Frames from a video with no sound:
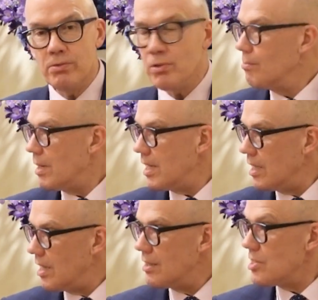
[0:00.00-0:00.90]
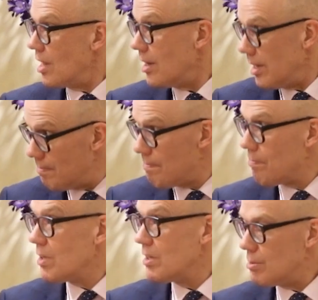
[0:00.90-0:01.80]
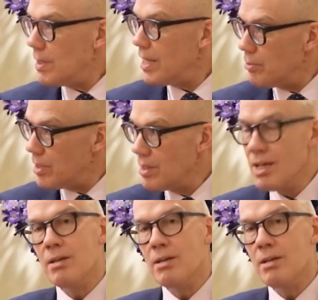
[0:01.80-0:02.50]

got money and time to play with.